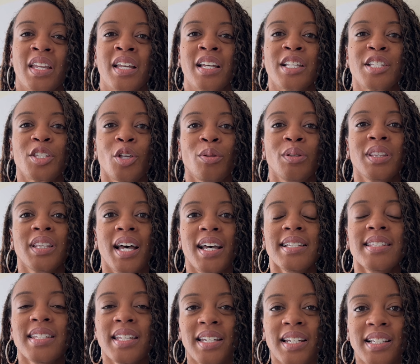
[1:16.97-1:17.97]
So
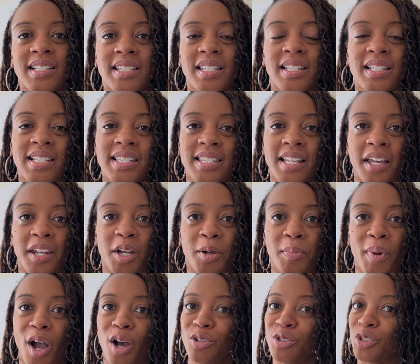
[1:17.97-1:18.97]
let's get into the setup.
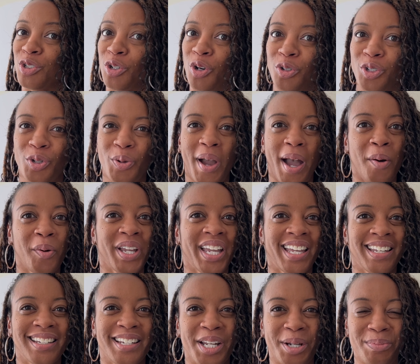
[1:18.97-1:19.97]
I'll show you how it
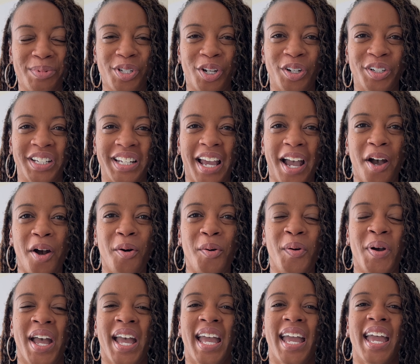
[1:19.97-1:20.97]
ended up turning out,